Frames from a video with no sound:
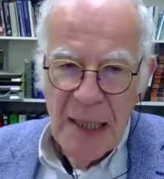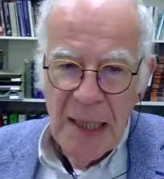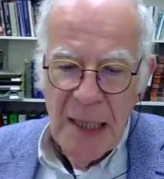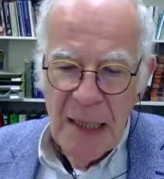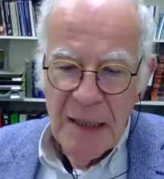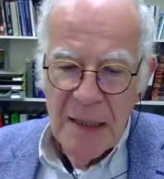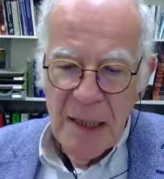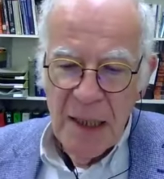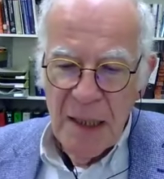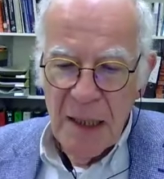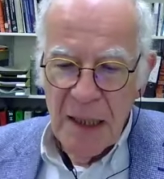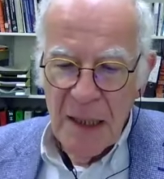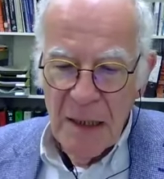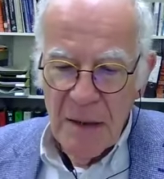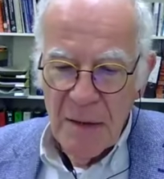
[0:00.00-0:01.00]
And
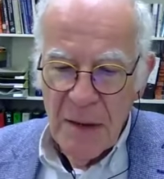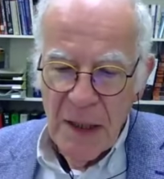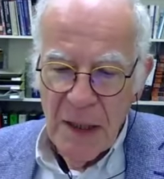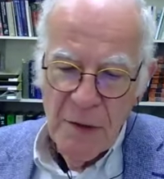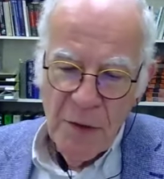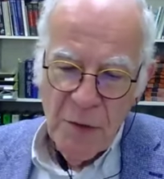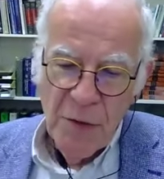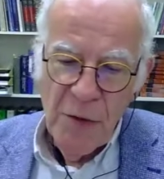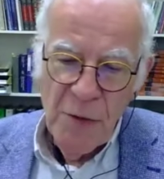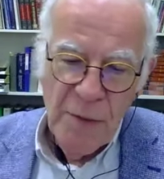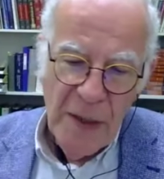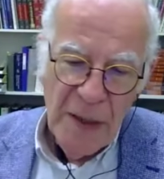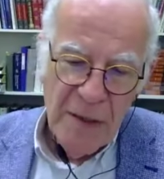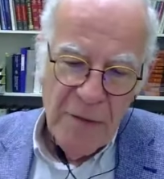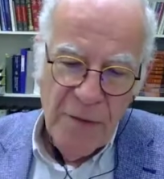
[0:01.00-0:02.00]
I don't know
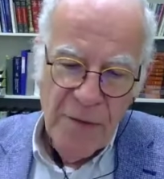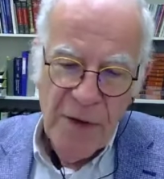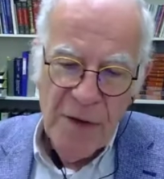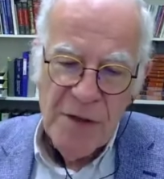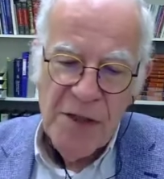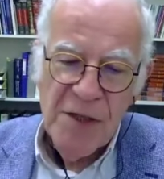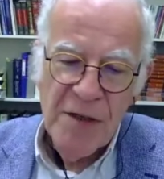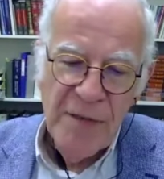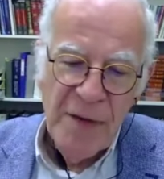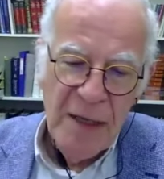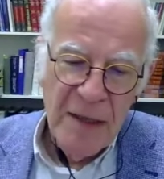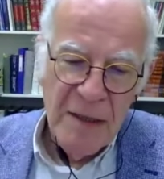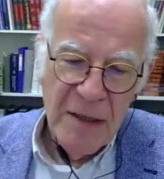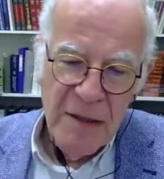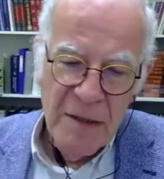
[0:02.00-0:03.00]
whether Frans de
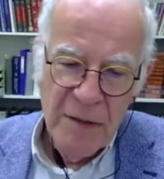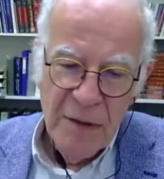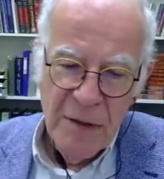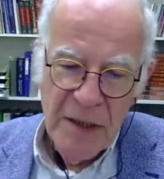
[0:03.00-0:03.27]
Waal,